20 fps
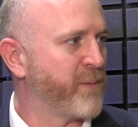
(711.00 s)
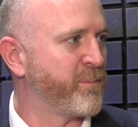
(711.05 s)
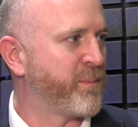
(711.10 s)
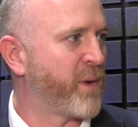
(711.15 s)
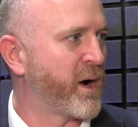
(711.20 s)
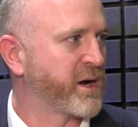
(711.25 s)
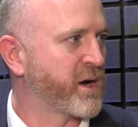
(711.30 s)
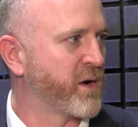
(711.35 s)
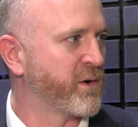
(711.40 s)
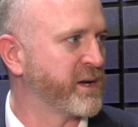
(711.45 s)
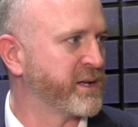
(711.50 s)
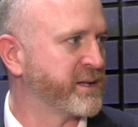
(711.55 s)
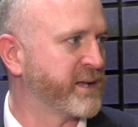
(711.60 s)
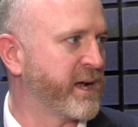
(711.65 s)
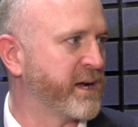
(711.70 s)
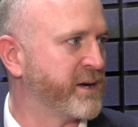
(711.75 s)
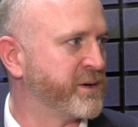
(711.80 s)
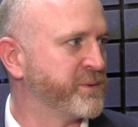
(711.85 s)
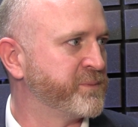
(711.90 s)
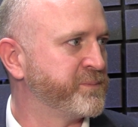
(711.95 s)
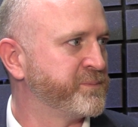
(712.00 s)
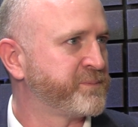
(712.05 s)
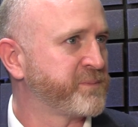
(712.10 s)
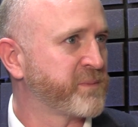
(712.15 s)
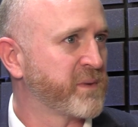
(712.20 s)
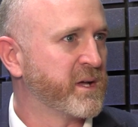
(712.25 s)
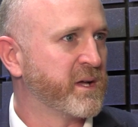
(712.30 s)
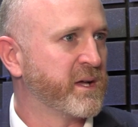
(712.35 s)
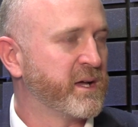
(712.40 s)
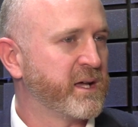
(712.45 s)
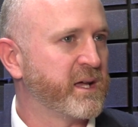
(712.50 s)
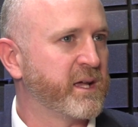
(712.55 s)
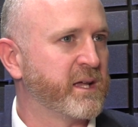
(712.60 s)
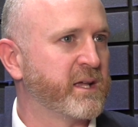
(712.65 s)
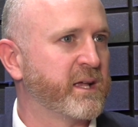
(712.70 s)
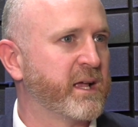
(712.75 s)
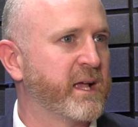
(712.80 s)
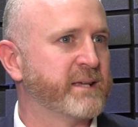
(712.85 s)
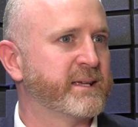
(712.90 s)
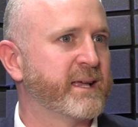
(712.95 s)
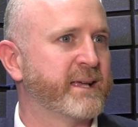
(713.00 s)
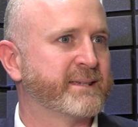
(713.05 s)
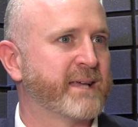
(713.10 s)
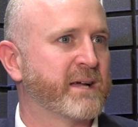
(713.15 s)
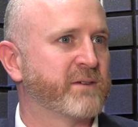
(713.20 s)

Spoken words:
by going down is